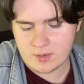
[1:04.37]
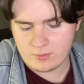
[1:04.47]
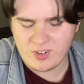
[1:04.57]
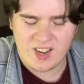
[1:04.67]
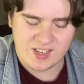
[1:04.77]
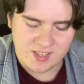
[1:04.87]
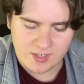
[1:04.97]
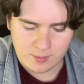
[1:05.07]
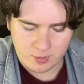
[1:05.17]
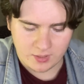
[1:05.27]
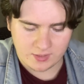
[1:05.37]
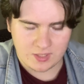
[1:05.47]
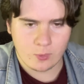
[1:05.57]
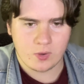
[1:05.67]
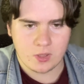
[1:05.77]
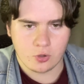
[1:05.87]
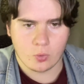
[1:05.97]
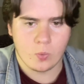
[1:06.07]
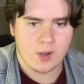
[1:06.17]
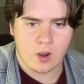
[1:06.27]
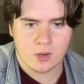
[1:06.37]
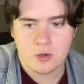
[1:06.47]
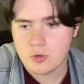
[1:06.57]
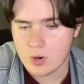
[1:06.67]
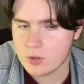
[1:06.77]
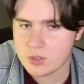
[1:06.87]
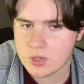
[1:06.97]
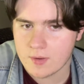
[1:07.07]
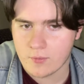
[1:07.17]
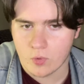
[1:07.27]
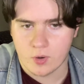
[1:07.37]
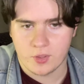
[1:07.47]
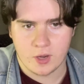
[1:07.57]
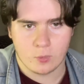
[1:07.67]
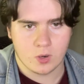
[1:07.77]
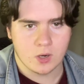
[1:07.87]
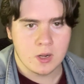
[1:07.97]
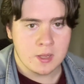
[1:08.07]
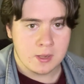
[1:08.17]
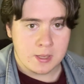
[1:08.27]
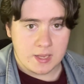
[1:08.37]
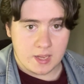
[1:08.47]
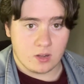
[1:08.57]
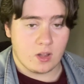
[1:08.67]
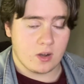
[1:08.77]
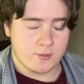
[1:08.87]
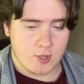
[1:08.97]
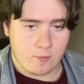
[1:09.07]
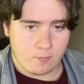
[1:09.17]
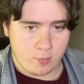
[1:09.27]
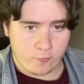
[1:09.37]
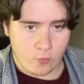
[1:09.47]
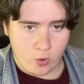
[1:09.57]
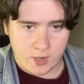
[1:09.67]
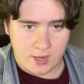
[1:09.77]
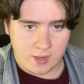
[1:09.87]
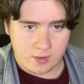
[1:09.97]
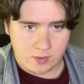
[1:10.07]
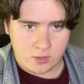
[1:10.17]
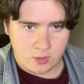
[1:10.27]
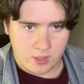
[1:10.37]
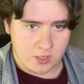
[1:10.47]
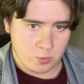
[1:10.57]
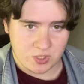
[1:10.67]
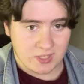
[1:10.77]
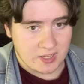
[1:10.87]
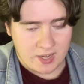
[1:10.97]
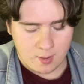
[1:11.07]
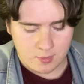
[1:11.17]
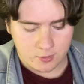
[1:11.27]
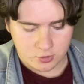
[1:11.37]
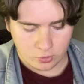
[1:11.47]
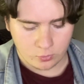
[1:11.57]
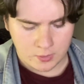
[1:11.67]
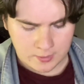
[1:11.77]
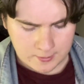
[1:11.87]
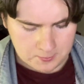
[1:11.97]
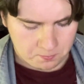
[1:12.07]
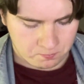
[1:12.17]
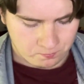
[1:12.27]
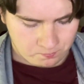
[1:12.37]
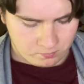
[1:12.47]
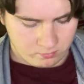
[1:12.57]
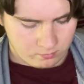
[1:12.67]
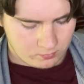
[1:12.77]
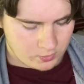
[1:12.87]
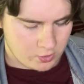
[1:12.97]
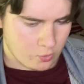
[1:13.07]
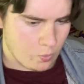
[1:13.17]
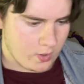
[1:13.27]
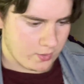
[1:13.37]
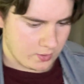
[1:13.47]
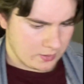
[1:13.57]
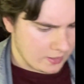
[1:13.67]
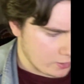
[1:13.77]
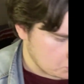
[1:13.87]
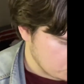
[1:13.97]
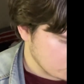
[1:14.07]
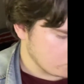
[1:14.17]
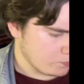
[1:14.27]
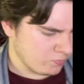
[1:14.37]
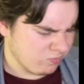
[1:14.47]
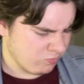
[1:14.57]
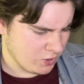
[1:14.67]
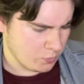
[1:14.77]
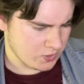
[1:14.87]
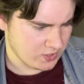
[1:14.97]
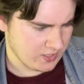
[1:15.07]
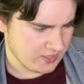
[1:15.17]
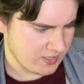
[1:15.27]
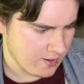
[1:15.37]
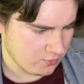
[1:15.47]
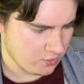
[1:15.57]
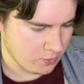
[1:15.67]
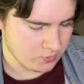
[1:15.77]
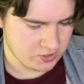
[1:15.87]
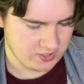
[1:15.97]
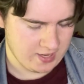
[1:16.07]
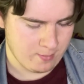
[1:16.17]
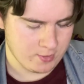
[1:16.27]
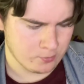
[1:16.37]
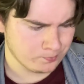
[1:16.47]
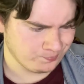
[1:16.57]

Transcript: Well, not in it, but, like, they either went on to do other stuff, or they were in a lot of stuff beforehand, and this was, like, a cameo, so... You know, one of the characters, which wasn't like a character, they were just a cameo.